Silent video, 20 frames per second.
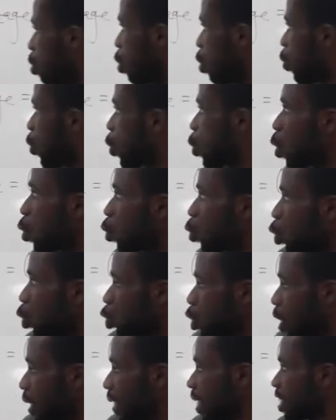We
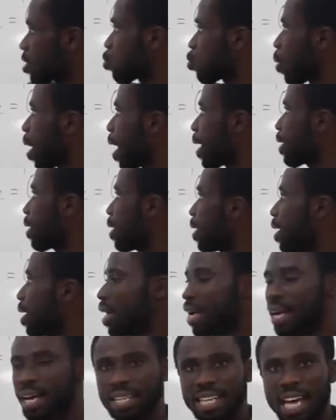conclude on this one,
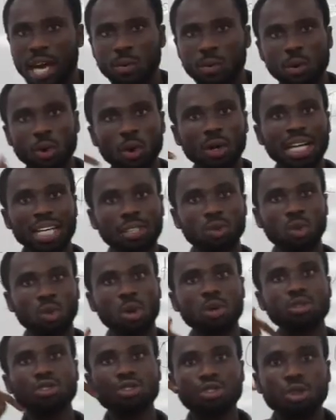and then we look at
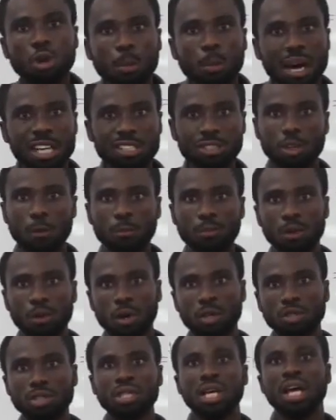consumer
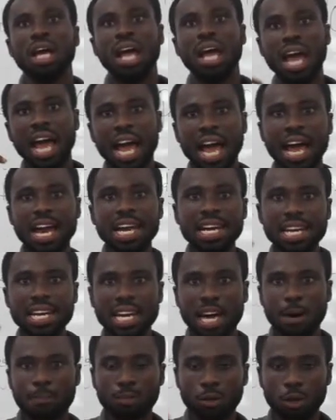surplus and
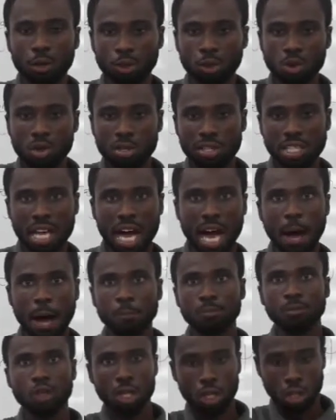the producer
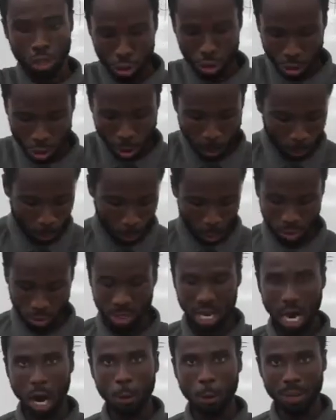
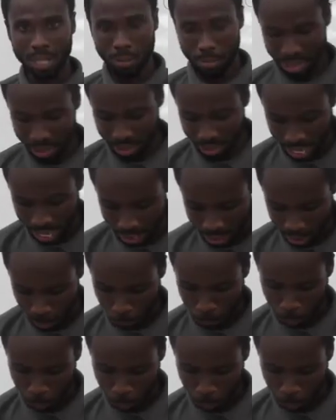surplus. I hope it makes sense.